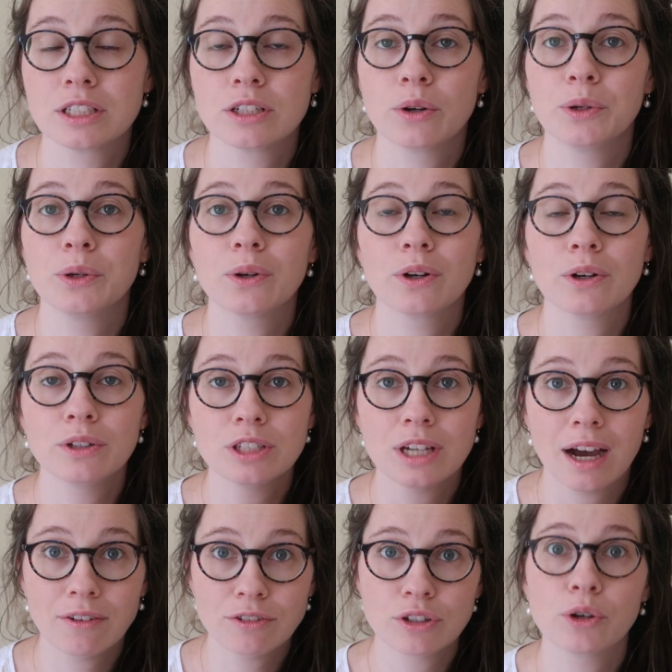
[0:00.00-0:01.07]
So you're going to
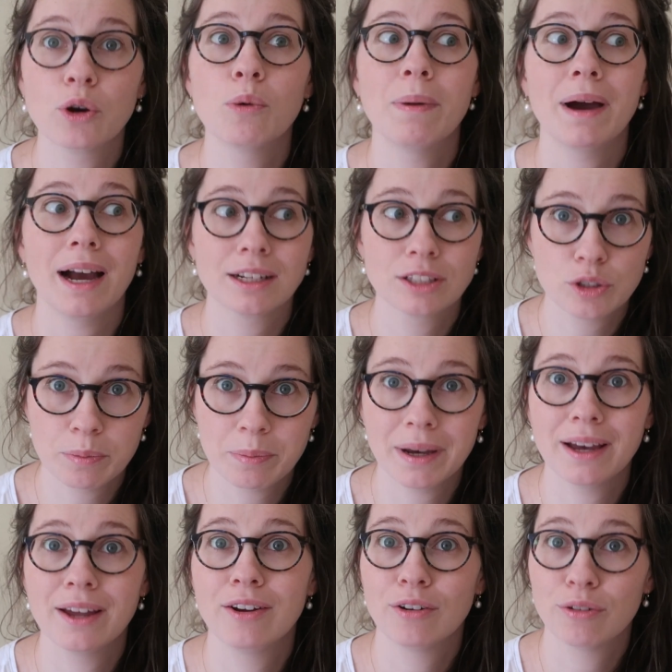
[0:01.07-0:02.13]
have to go back to
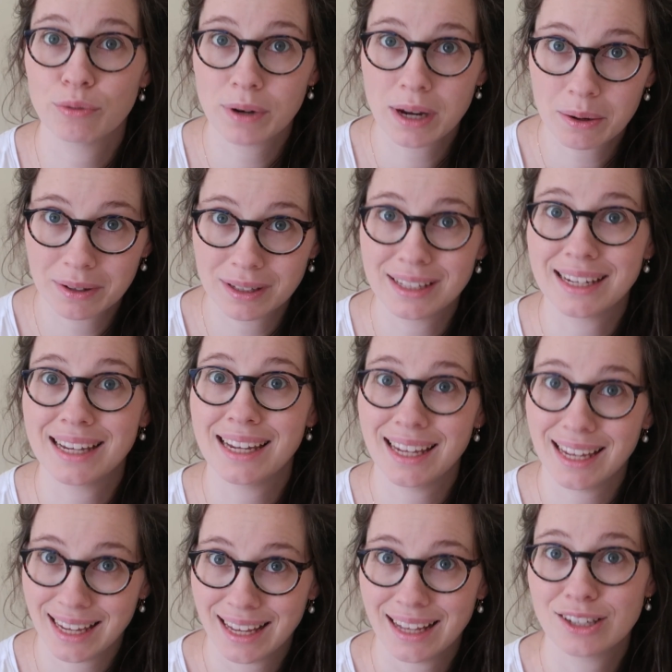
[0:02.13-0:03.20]
bed
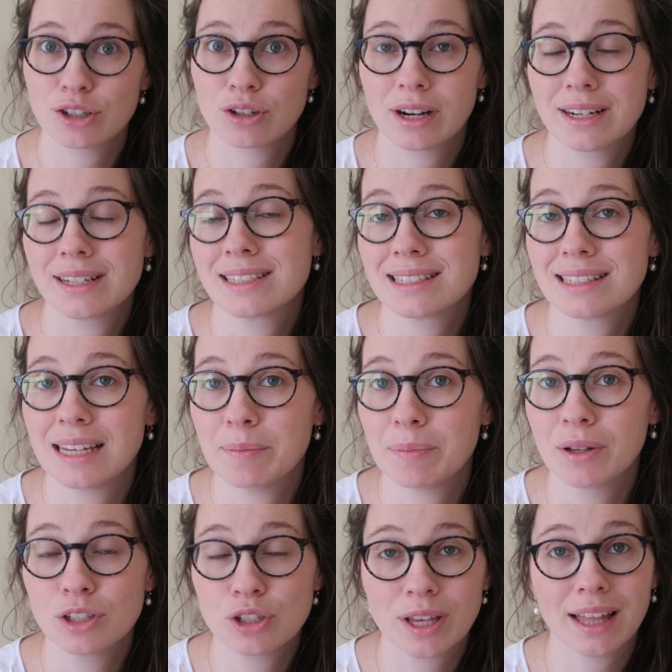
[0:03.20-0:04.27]
frequently and try to
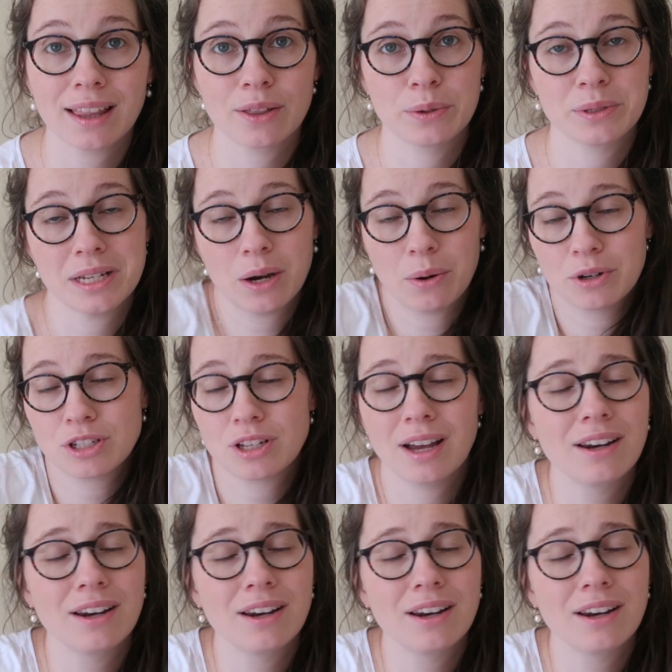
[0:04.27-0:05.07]
sleep to get those hours.